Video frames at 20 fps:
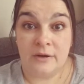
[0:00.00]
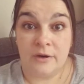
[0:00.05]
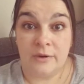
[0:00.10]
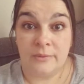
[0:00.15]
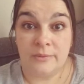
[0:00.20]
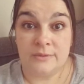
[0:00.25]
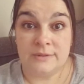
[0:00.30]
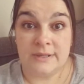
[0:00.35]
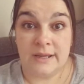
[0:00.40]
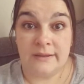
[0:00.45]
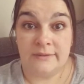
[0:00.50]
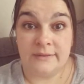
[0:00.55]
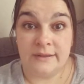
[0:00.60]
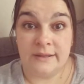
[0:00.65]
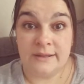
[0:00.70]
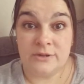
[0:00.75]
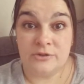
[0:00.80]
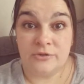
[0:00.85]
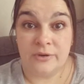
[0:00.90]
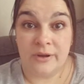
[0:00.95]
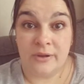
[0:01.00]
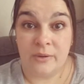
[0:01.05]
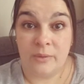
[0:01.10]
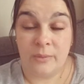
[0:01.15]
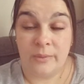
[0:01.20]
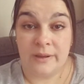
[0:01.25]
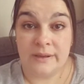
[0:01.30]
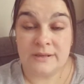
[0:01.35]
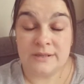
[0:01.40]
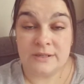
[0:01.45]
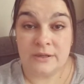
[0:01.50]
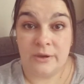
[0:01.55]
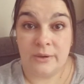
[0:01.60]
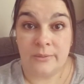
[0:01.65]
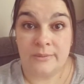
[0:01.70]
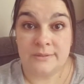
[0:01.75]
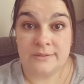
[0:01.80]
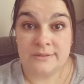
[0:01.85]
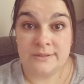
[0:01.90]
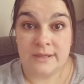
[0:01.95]
I was down there straight away to go
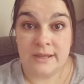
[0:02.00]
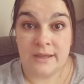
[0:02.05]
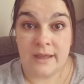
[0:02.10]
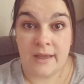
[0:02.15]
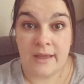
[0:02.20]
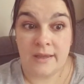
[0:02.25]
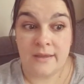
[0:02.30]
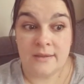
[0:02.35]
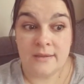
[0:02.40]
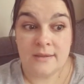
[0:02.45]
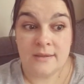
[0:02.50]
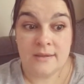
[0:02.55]
and see her.